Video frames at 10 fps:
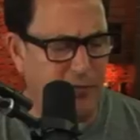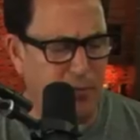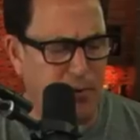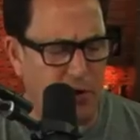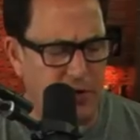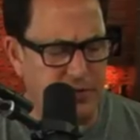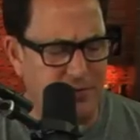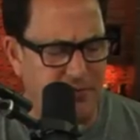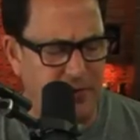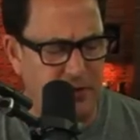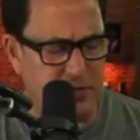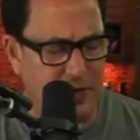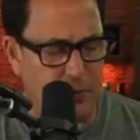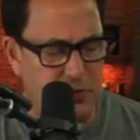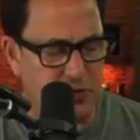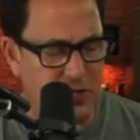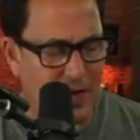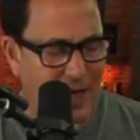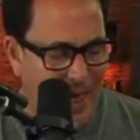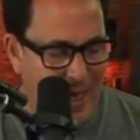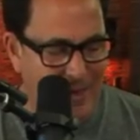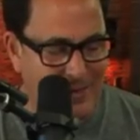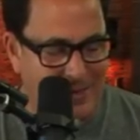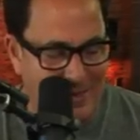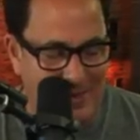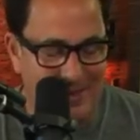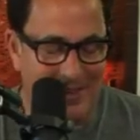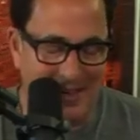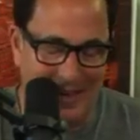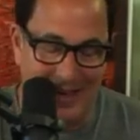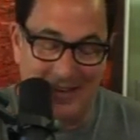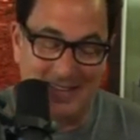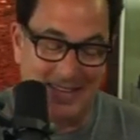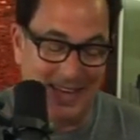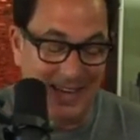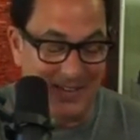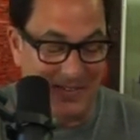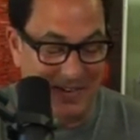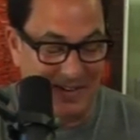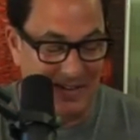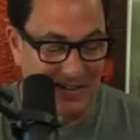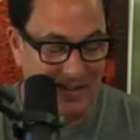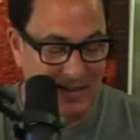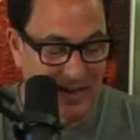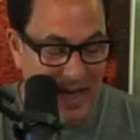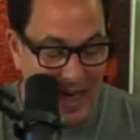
for parties and finger sandwiches and, and catering. But